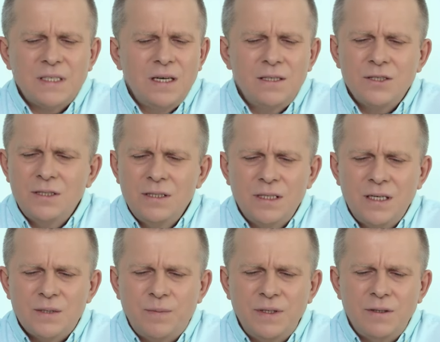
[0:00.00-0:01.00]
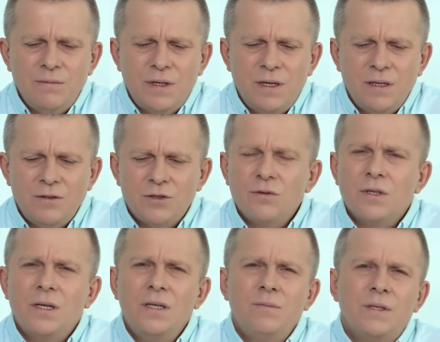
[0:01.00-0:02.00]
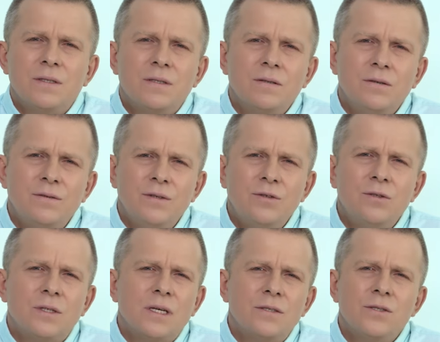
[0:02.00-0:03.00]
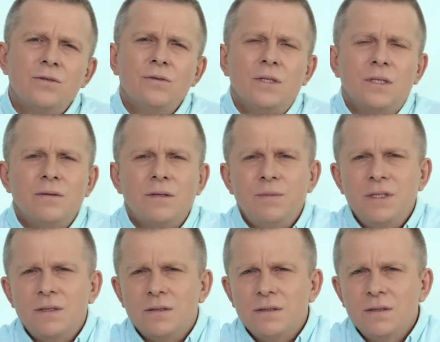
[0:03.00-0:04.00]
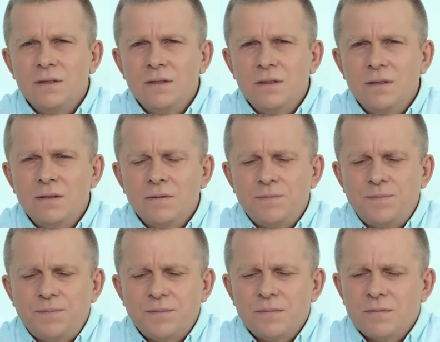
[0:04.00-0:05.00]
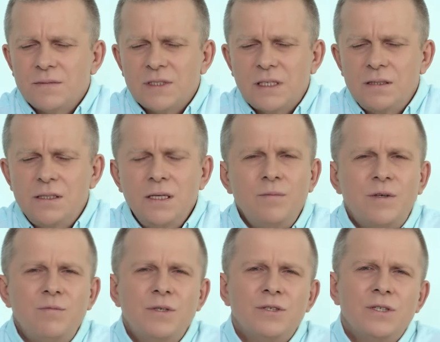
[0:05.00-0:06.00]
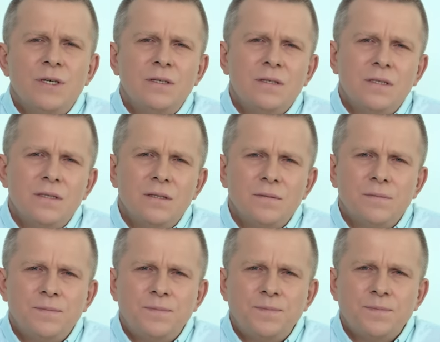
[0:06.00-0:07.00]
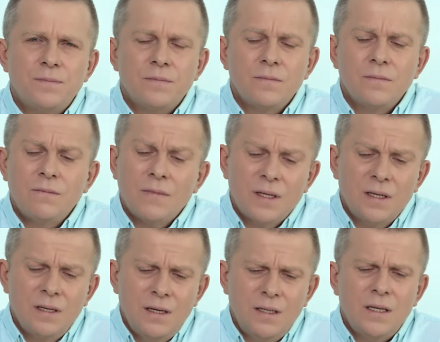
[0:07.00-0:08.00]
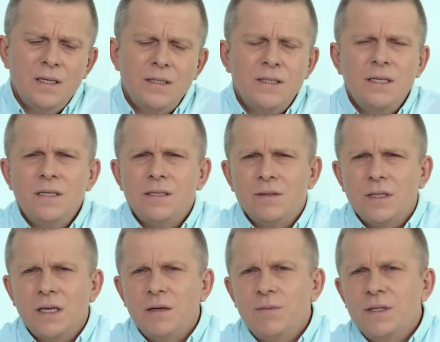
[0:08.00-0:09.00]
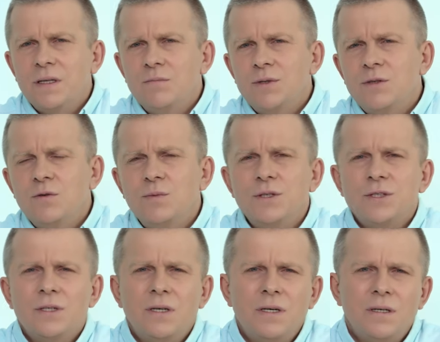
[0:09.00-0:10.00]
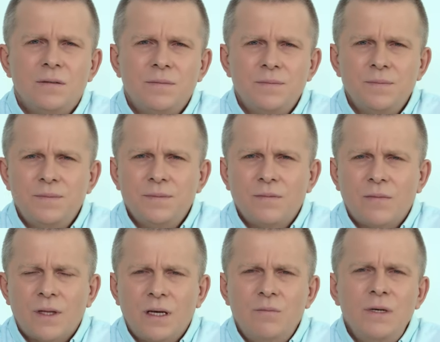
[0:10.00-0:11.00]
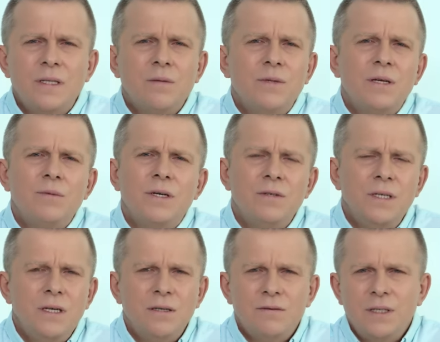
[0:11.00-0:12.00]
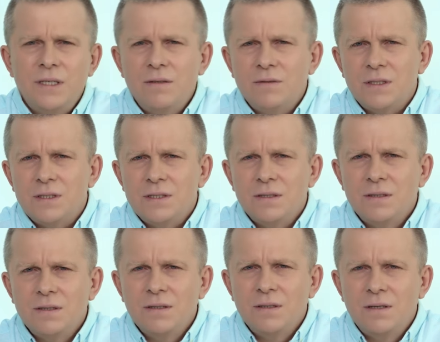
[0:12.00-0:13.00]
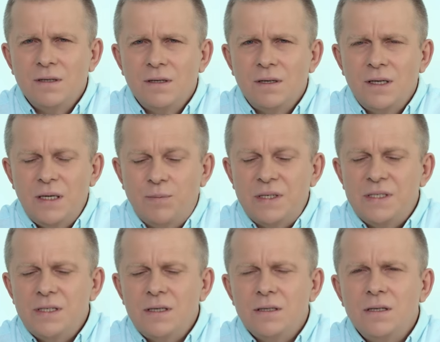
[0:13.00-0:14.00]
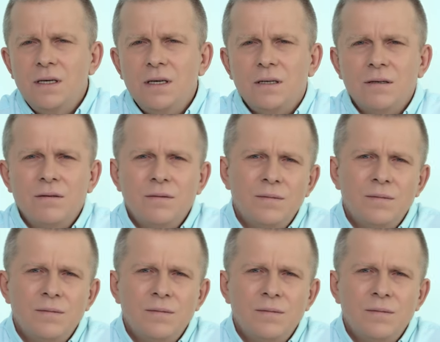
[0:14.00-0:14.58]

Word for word: Each of us understands that the climate is leading to the end of this world. The Cerberus is ruthless. This is natural and we were warned about that. It was told to us in ancient times, and to this day